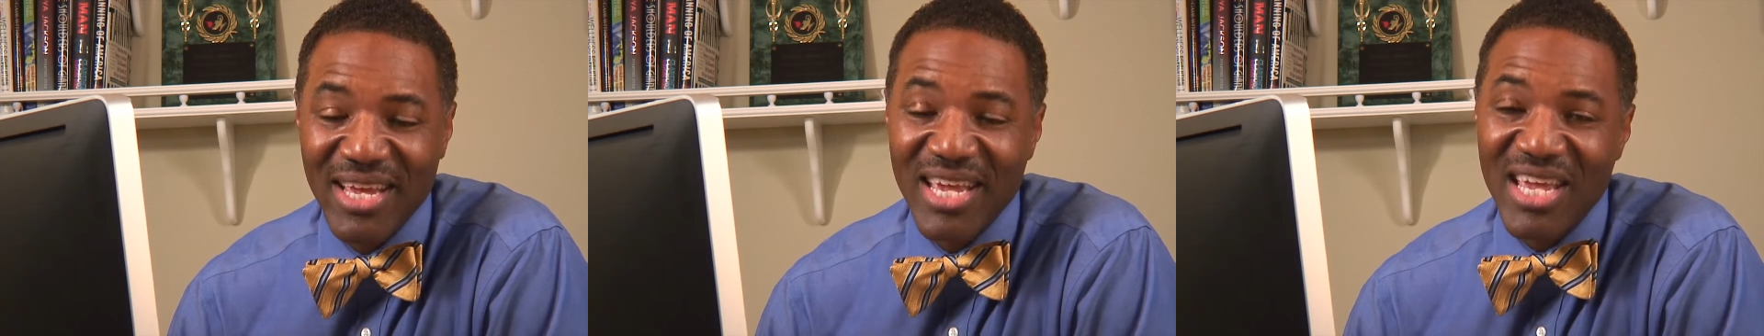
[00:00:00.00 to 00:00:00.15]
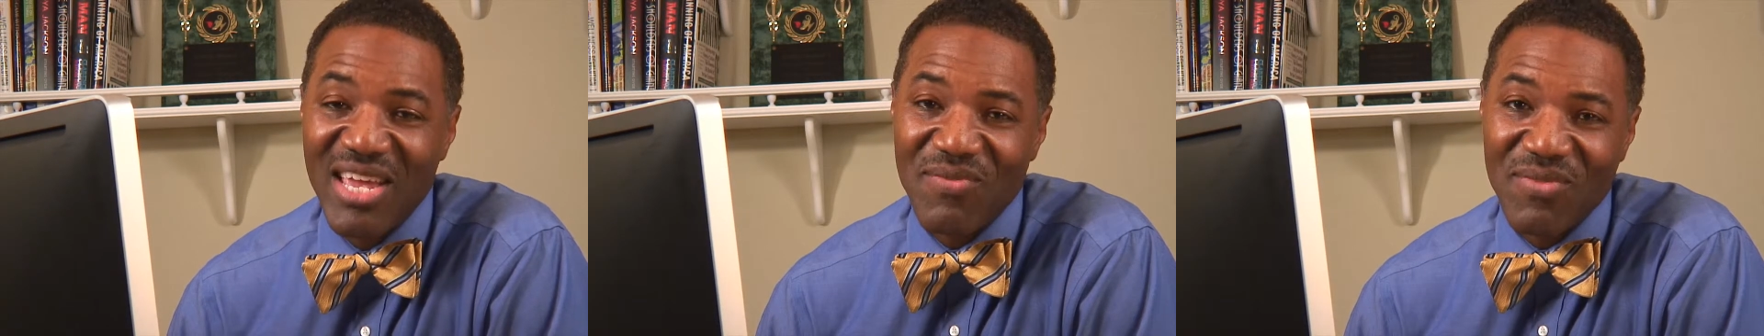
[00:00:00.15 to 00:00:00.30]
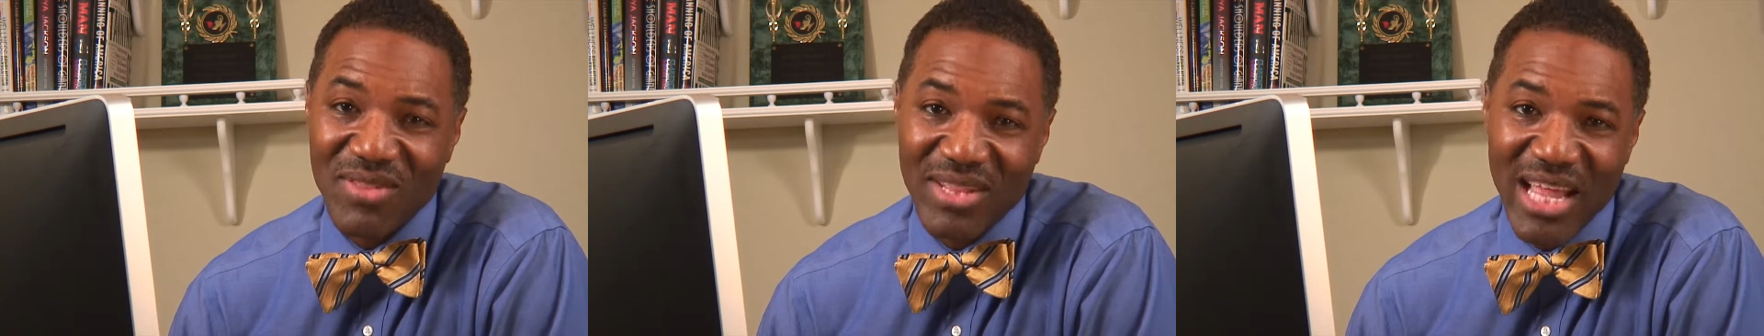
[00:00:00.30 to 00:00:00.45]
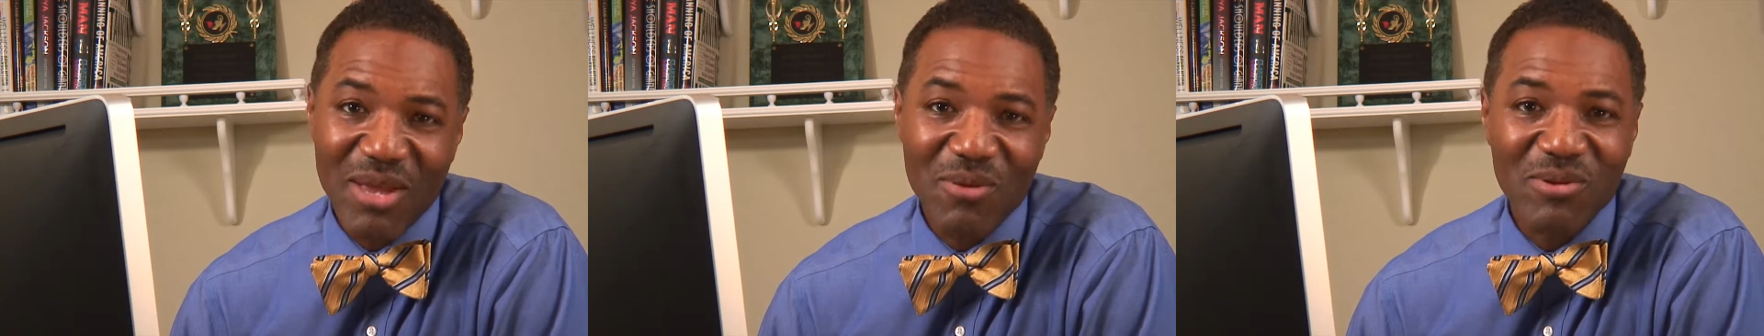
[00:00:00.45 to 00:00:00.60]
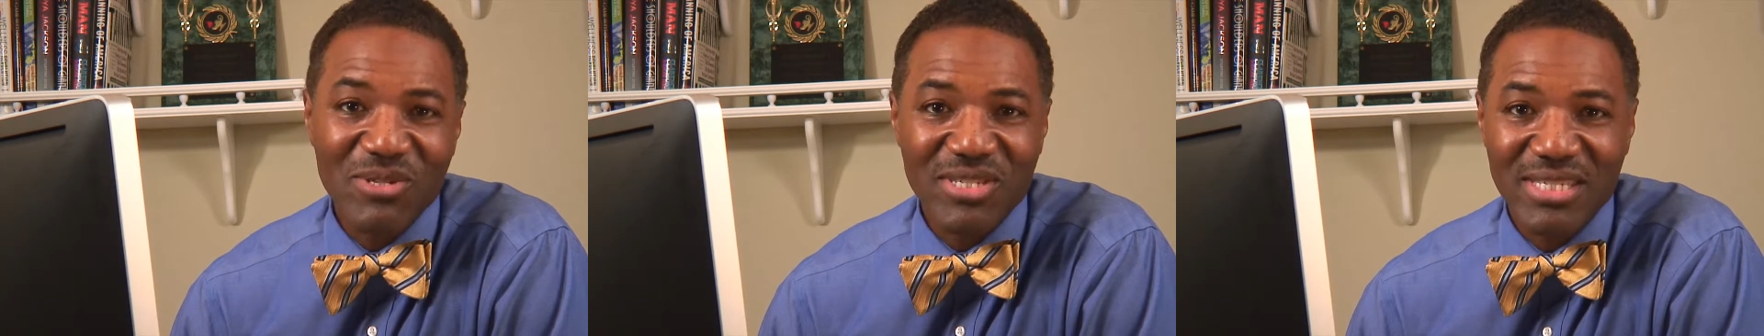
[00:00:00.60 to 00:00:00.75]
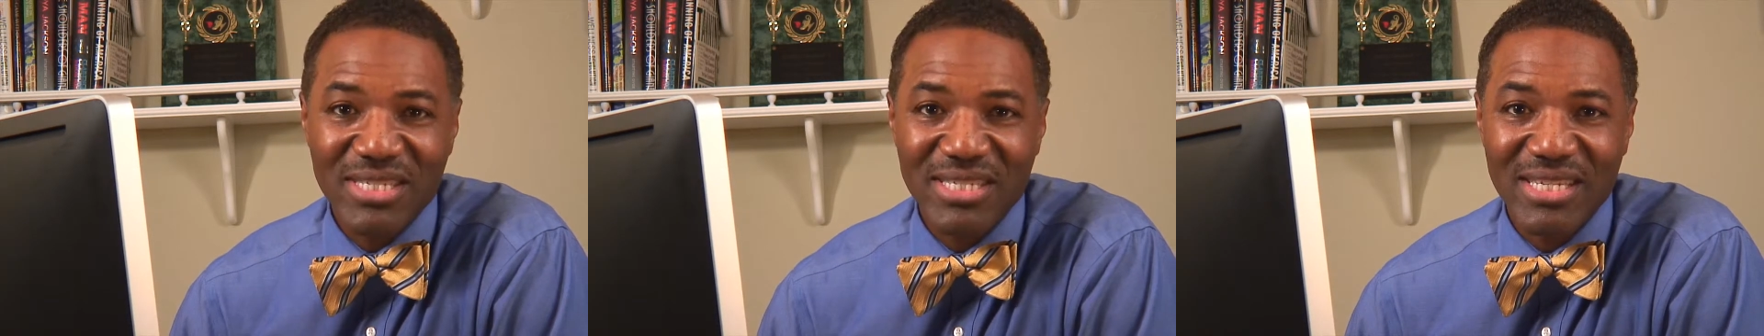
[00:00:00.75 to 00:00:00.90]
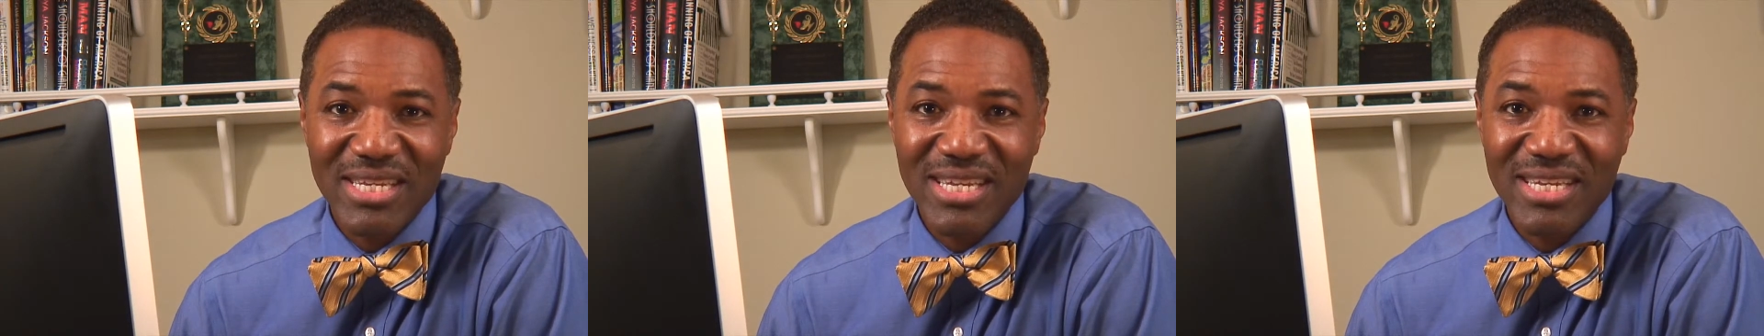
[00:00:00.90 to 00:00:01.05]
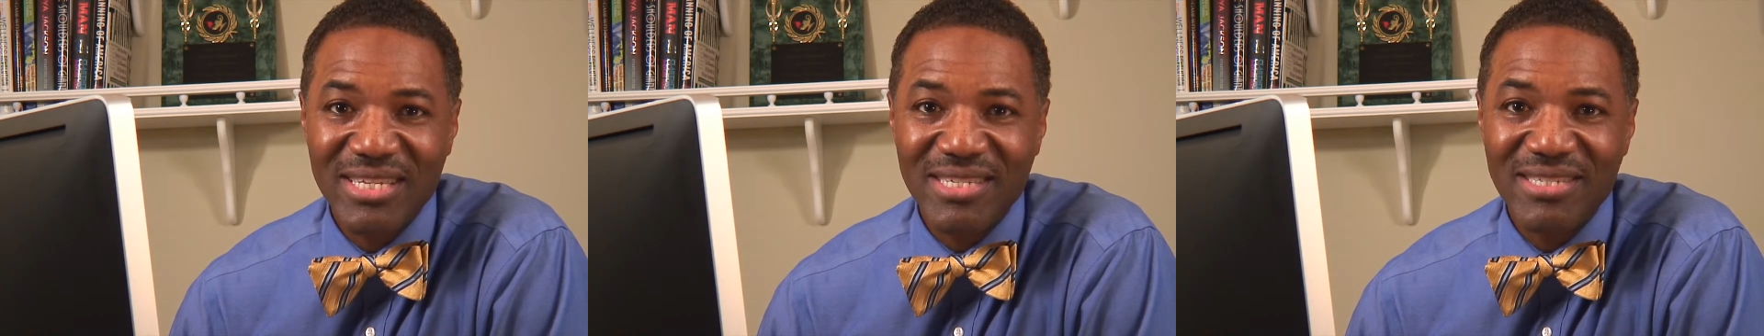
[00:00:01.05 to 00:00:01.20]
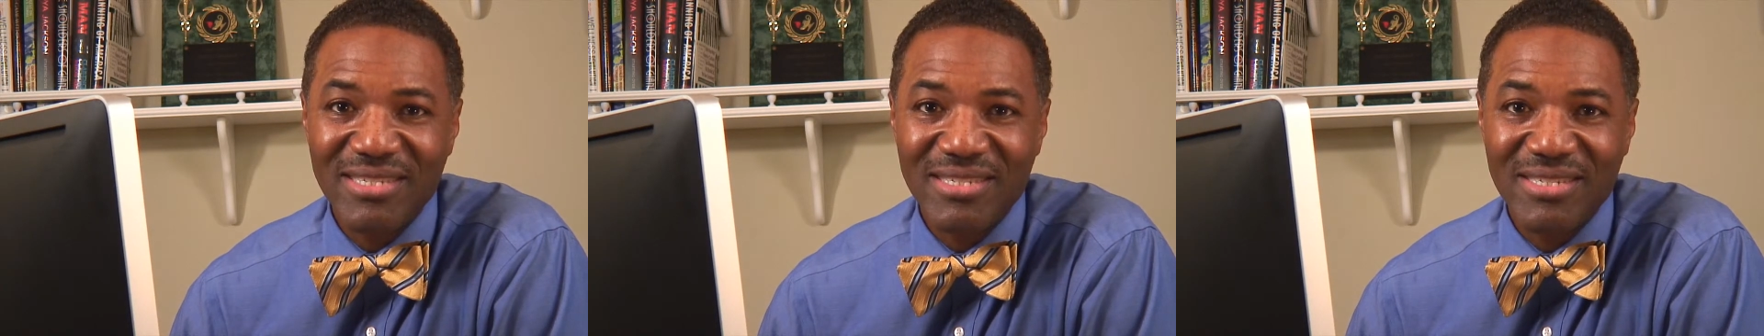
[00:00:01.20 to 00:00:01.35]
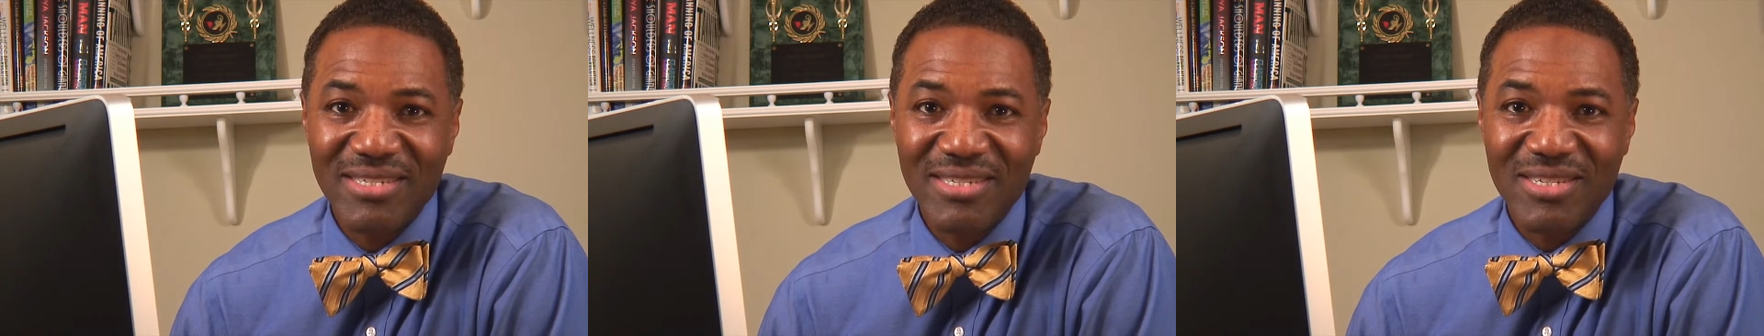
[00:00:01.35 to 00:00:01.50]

If you like what you're seeing,